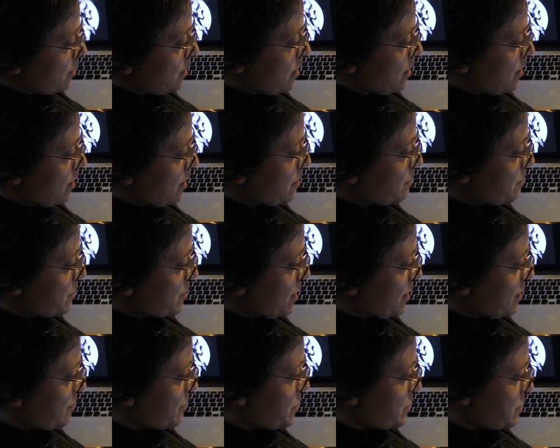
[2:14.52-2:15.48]
I'm
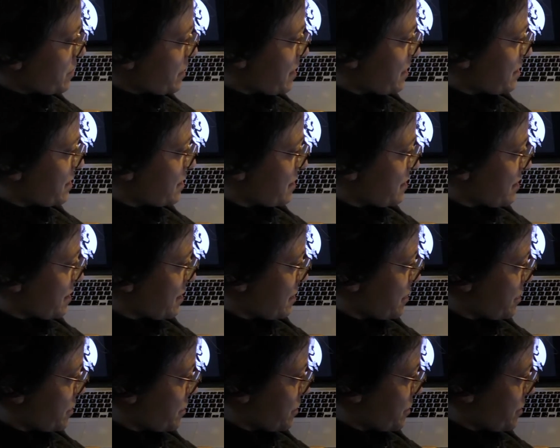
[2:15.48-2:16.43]
kind of using this as an
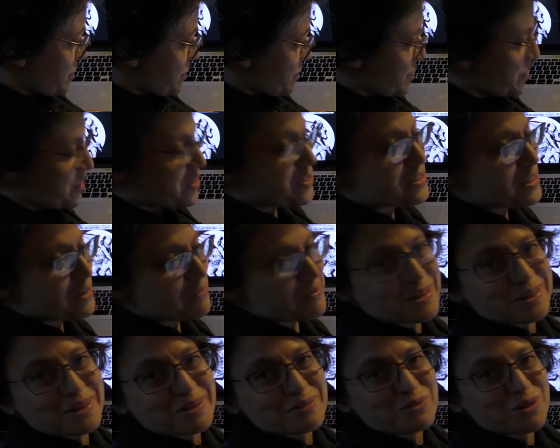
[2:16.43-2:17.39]
excuse to do
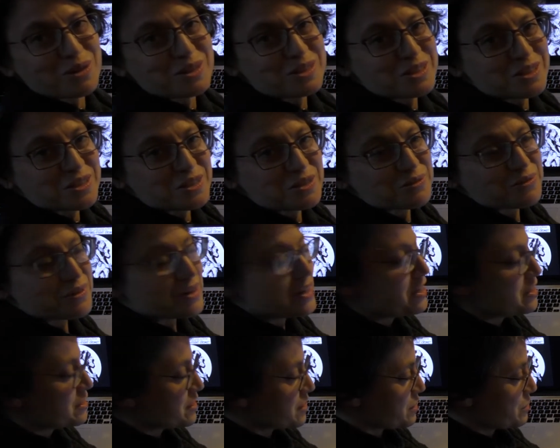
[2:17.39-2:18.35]
something I've wanted to do for
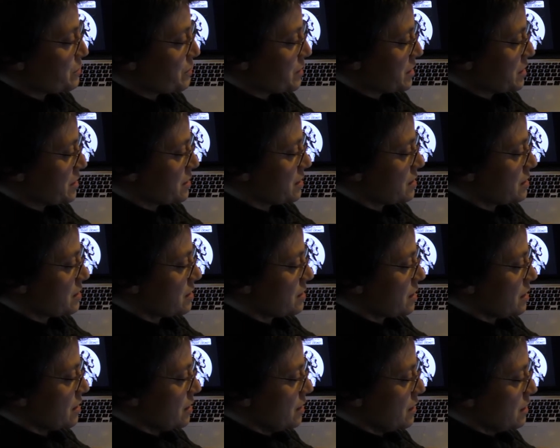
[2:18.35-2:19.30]
ages, which is
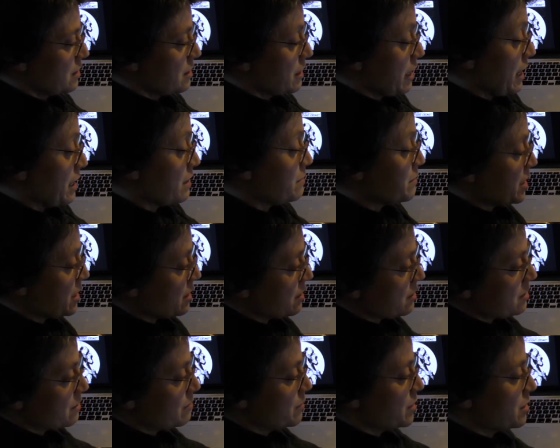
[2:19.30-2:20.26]
to
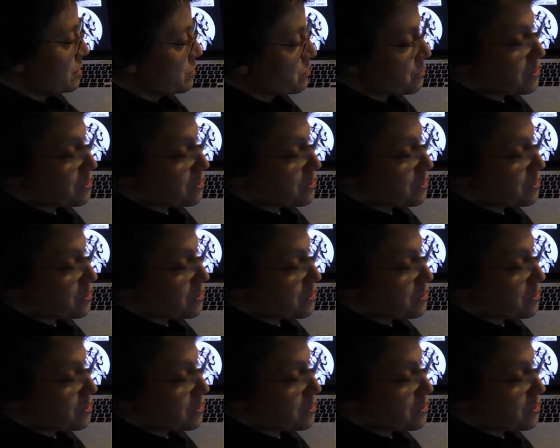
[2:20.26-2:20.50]
animate some of these